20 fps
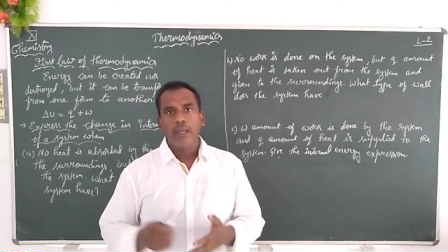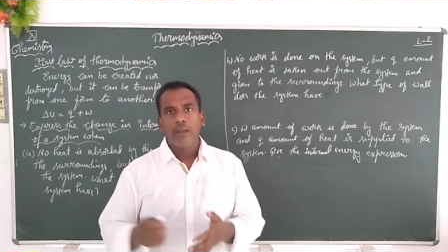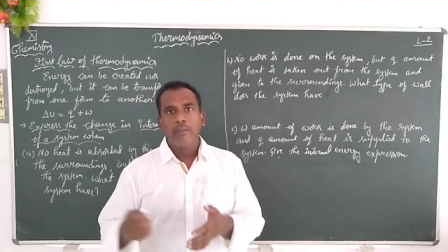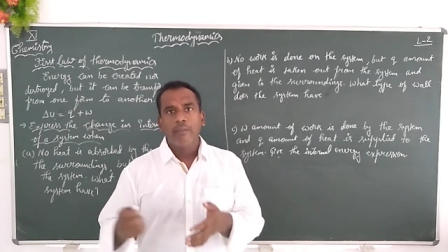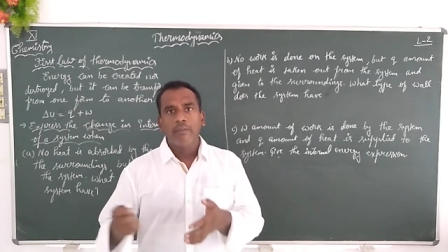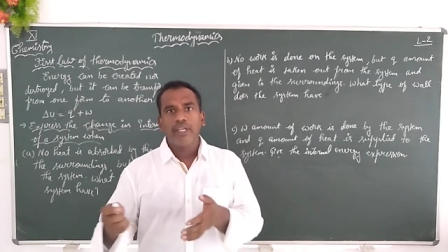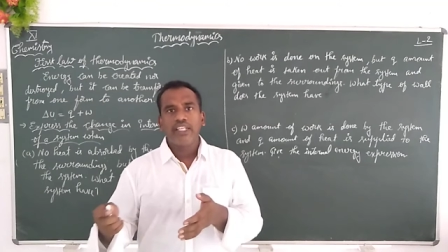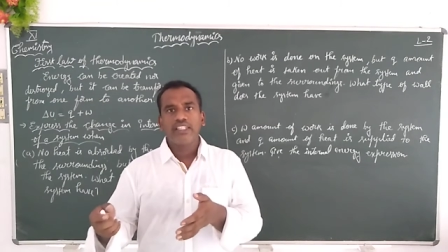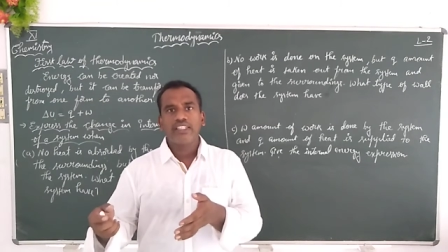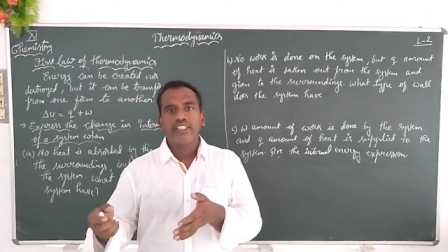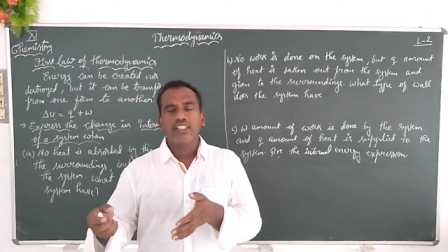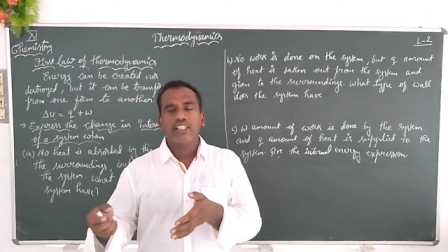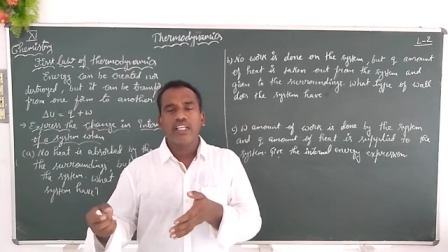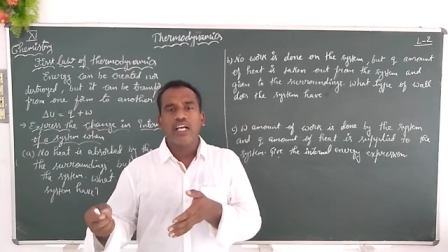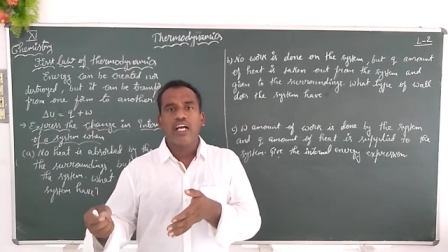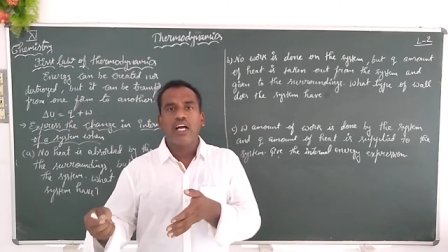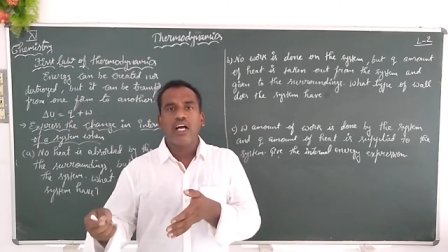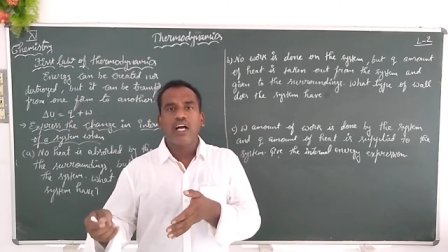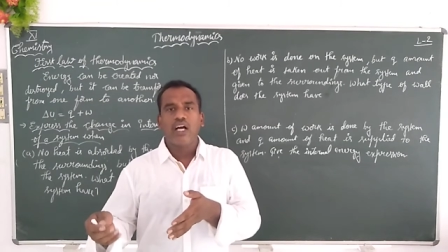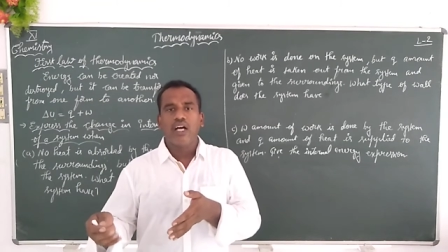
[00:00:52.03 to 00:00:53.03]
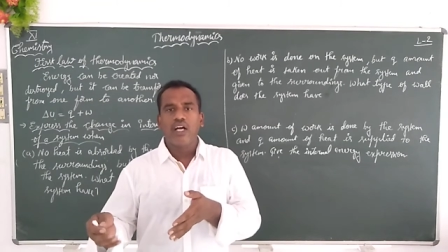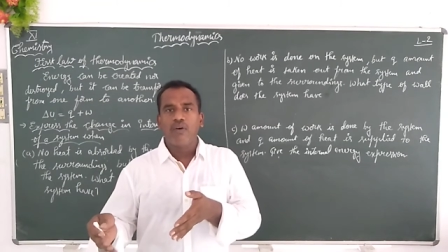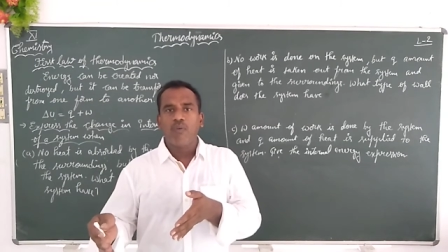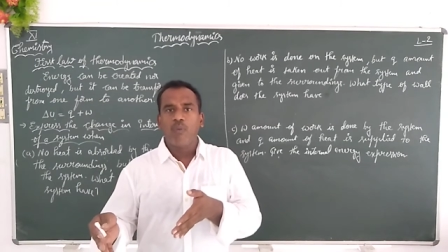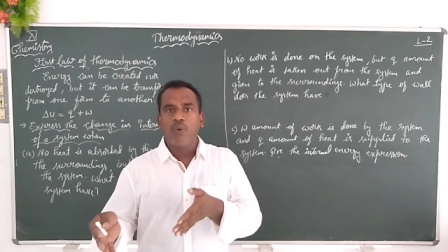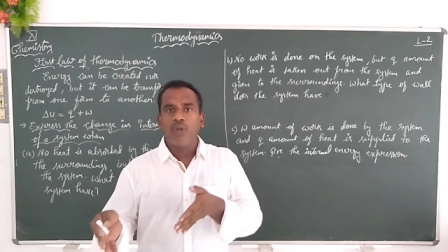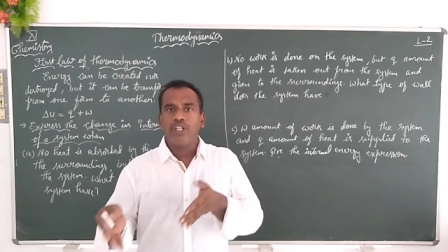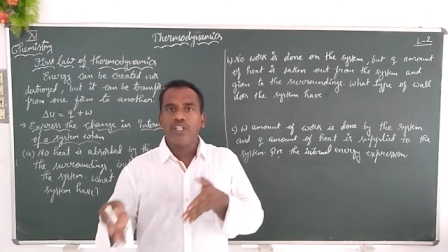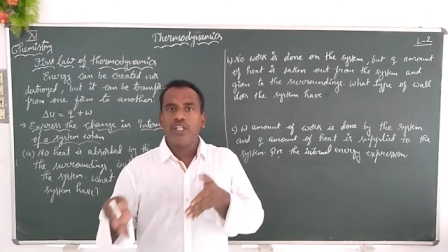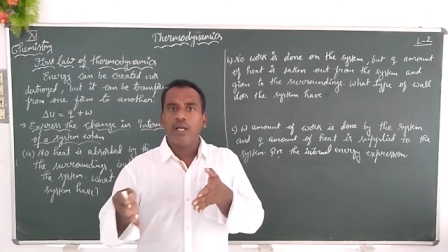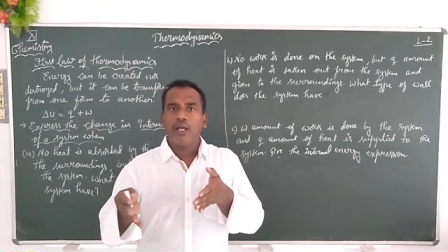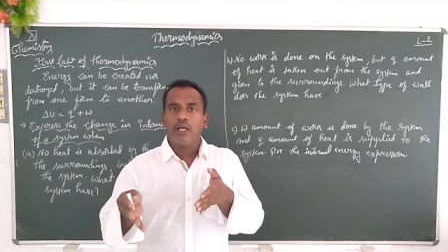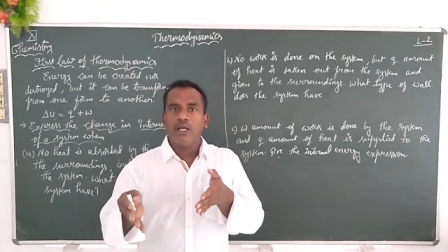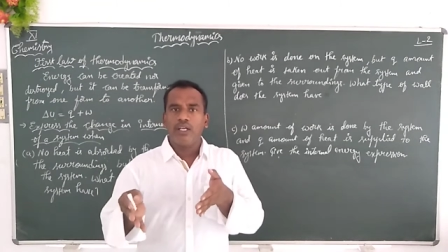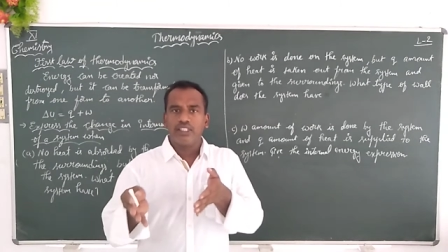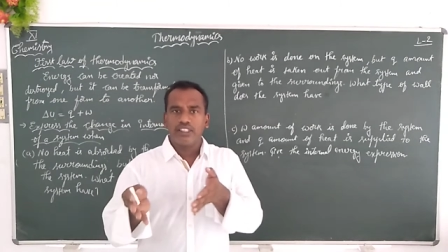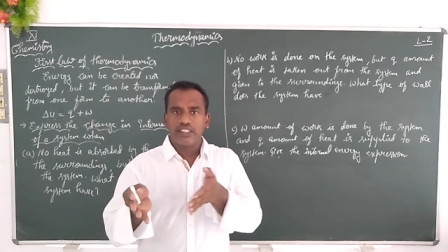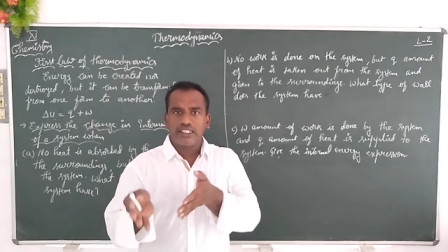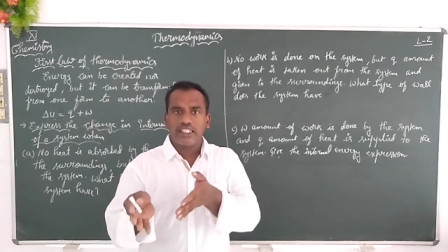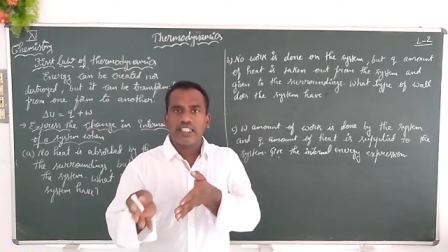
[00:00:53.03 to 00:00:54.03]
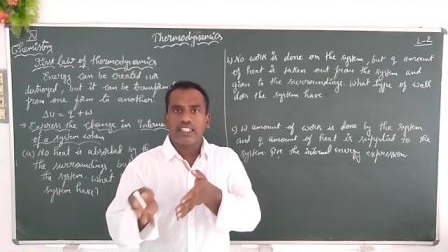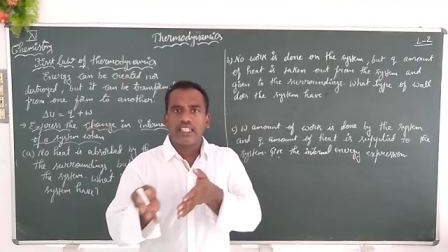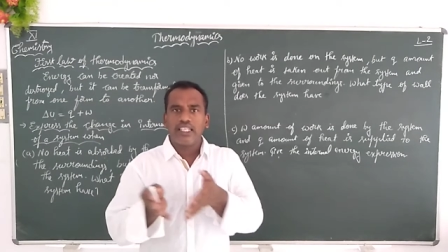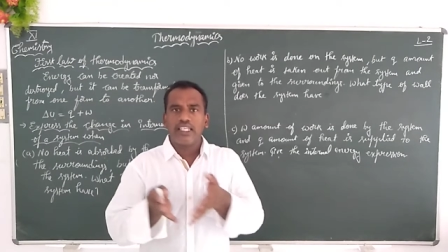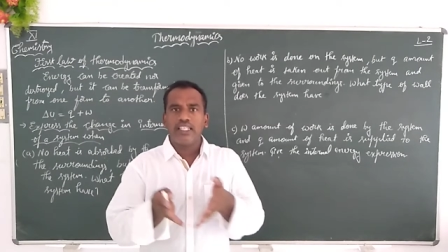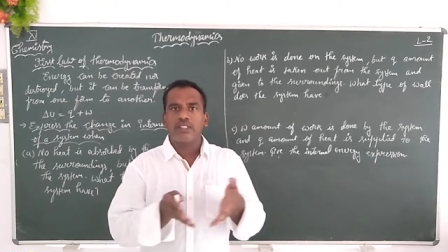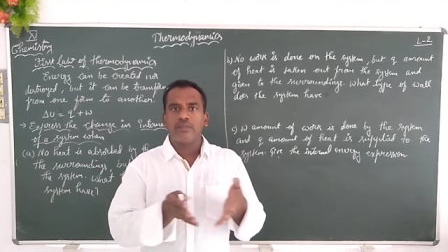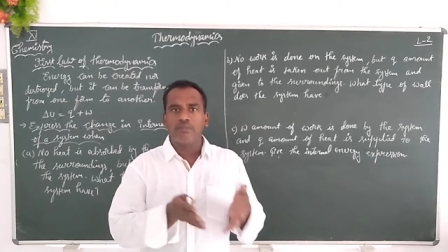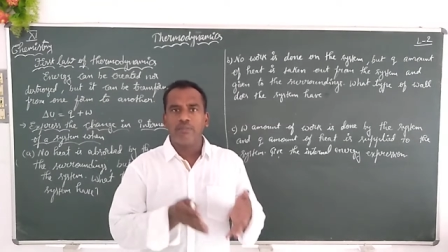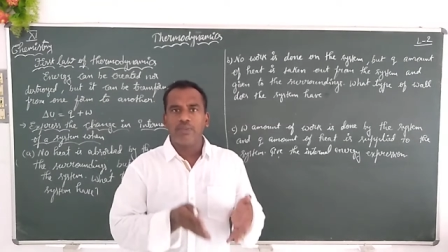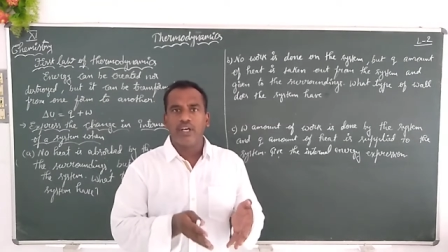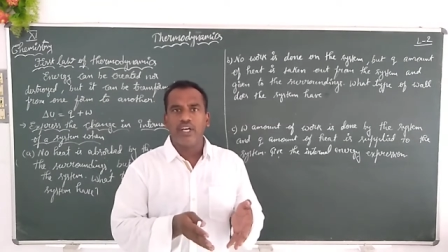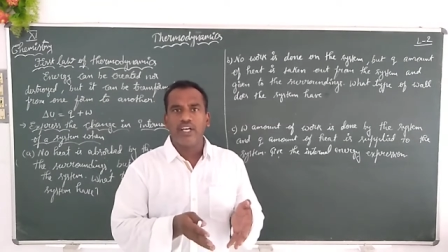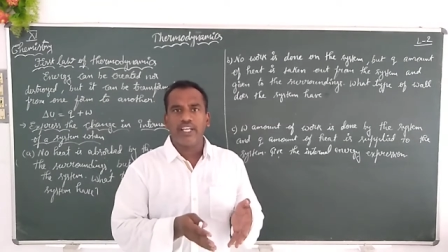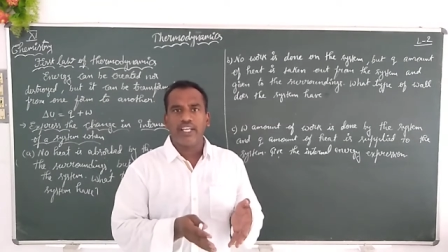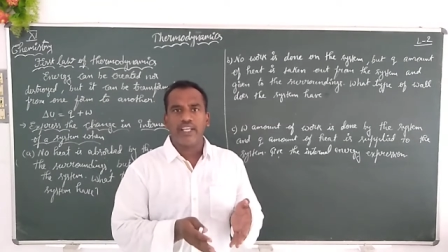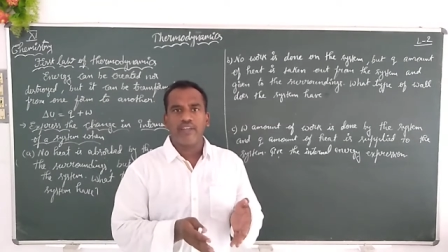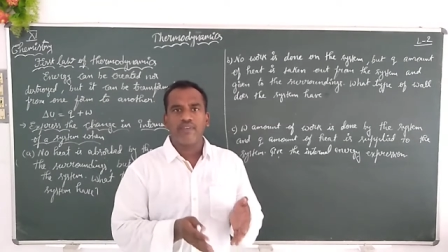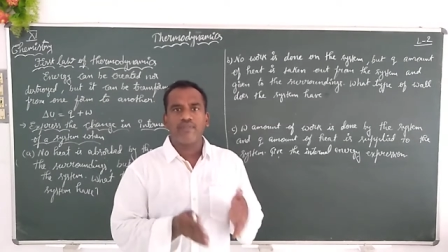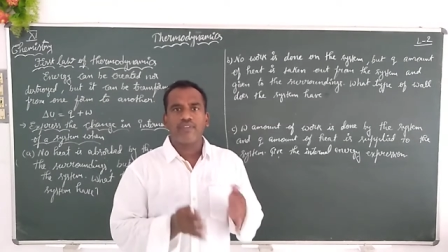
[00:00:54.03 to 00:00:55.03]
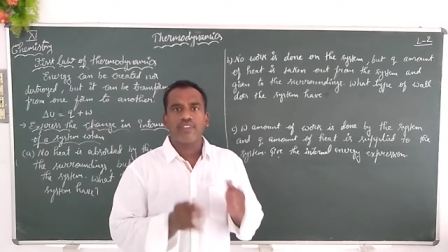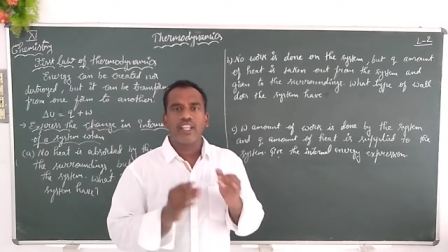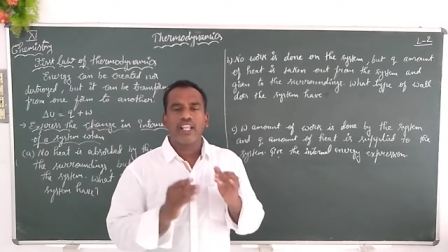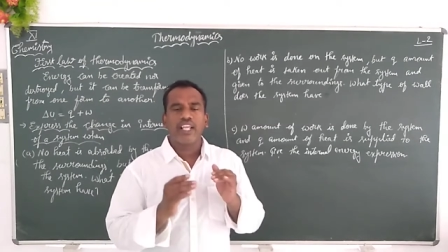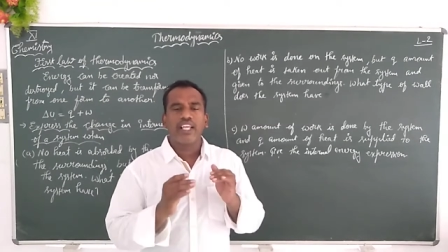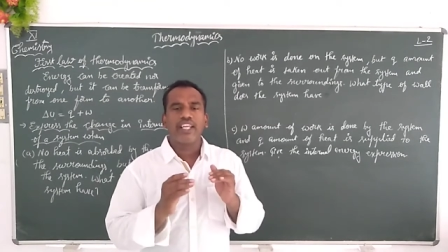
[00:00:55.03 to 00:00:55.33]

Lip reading: Means when the stick is burning,